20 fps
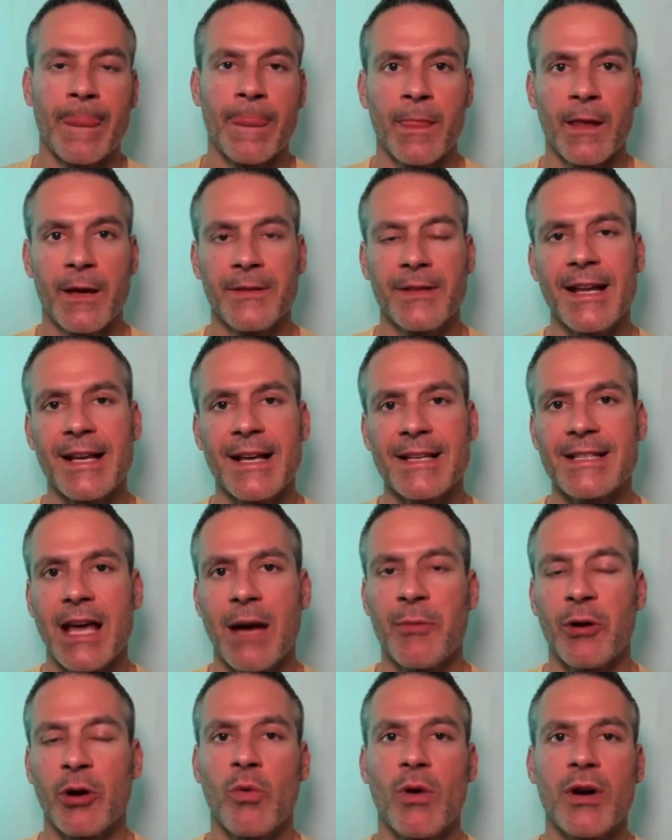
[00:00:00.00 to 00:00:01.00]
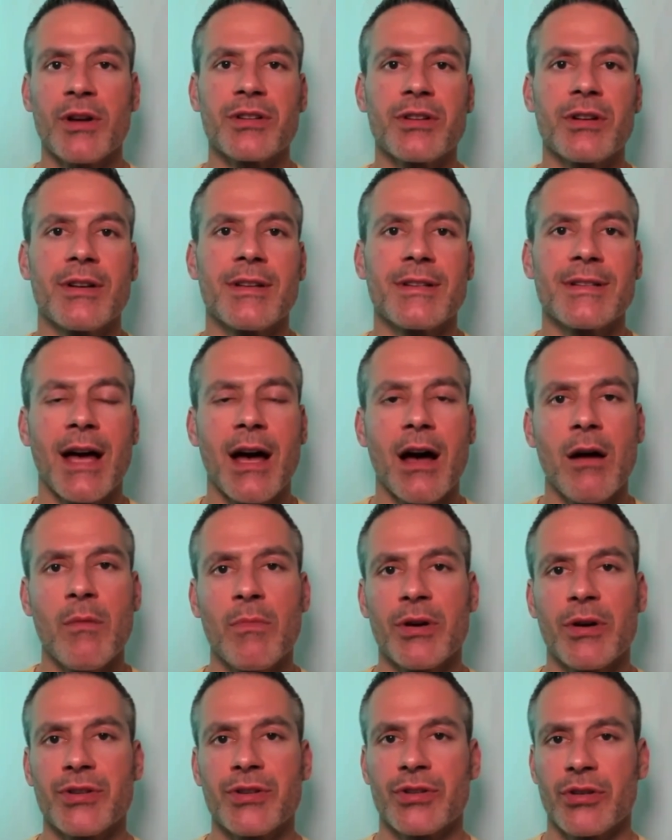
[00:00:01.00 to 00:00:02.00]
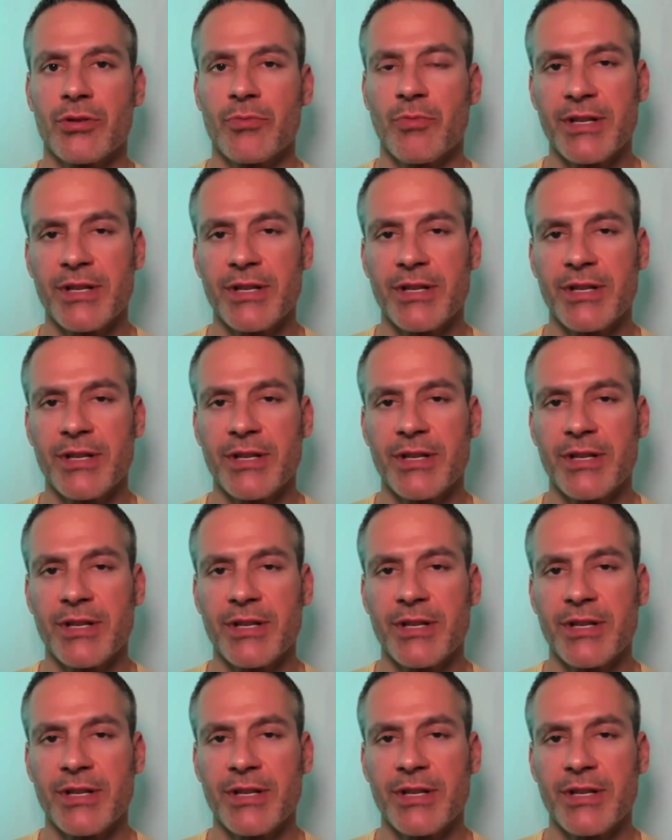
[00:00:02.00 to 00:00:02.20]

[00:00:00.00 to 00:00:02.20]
The next common question is, how much should we